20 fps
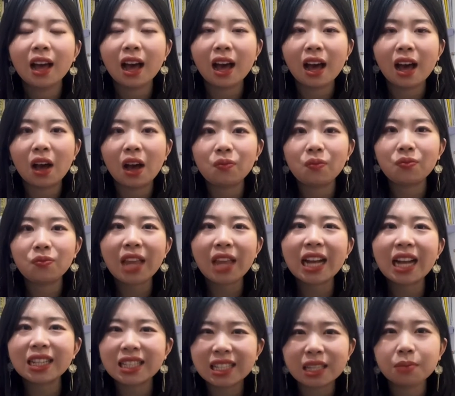
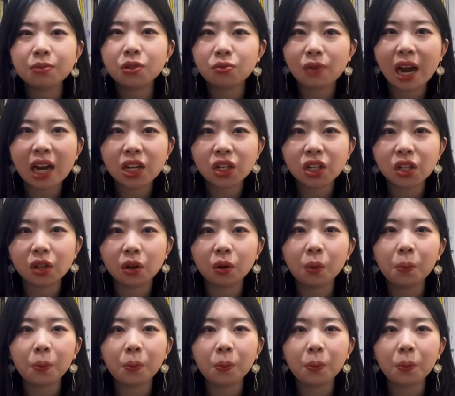That seems rational,